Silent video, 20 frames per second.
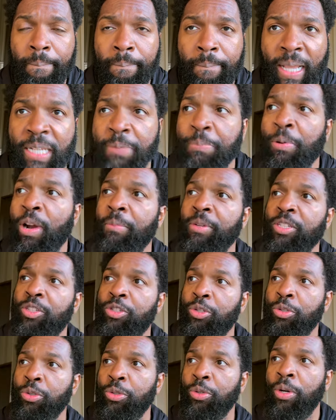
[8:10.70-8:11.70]
Has promised
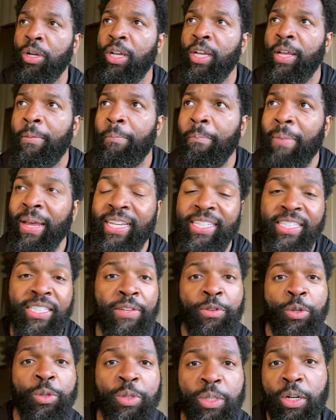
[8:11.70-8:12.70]
to make
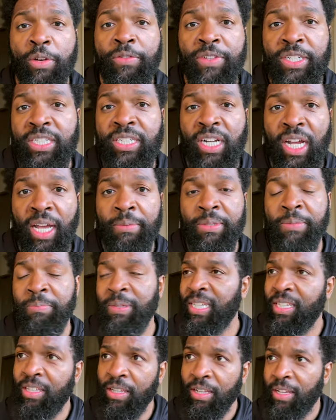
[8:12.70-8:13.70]
civil service jobs
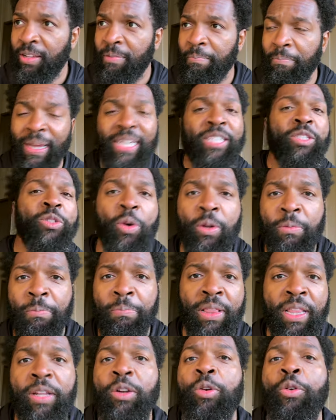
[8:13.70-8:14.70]
be based on
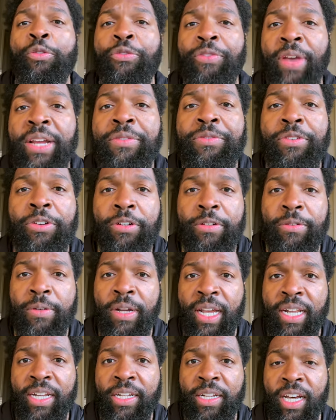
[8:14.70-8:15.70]
political favor
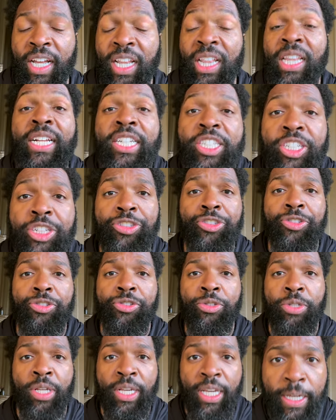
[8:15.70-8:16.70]
and
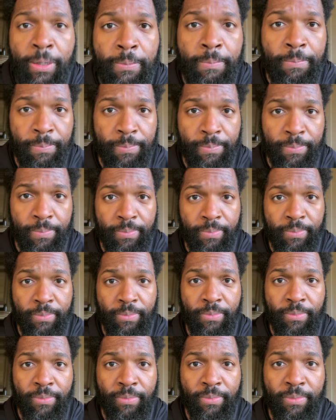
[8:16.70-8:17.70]
allegiance to him.
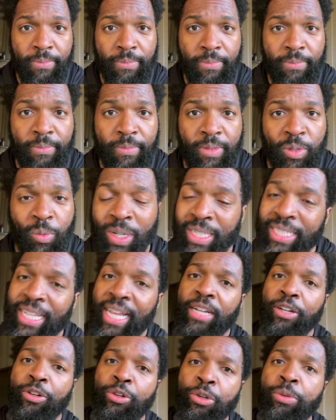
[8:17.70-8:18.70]
What does
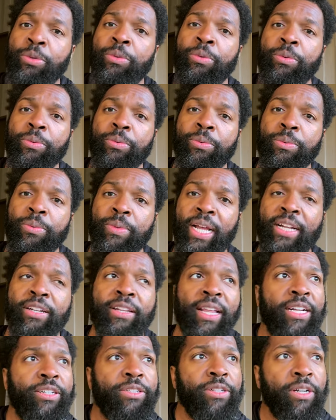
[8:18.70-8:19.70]
that do? That,
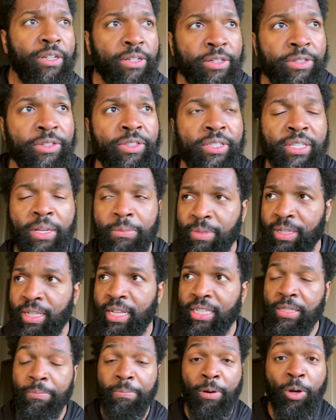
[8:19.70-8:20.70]
that turns something
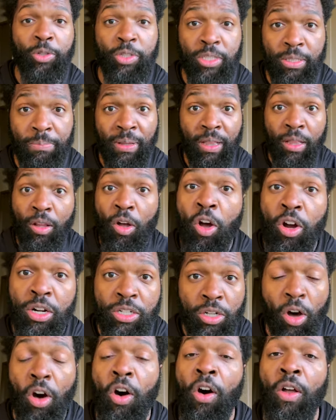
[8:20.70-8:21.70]
that's supposed to belong
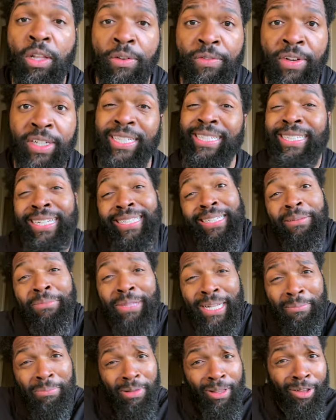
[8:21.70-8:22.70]
to all of us into
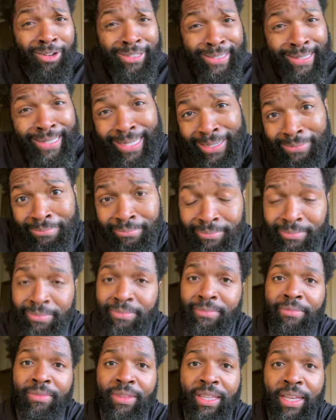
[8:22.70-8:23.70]
something that belongs to him.
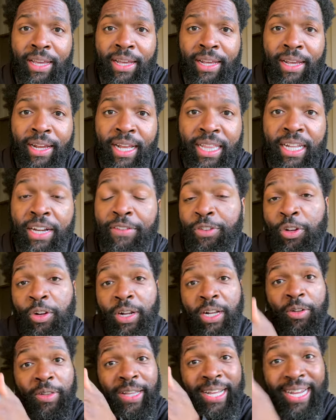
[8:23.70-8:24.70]
And then if you're
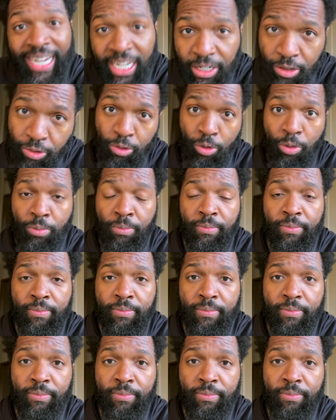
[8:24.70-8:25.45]
not on the in group,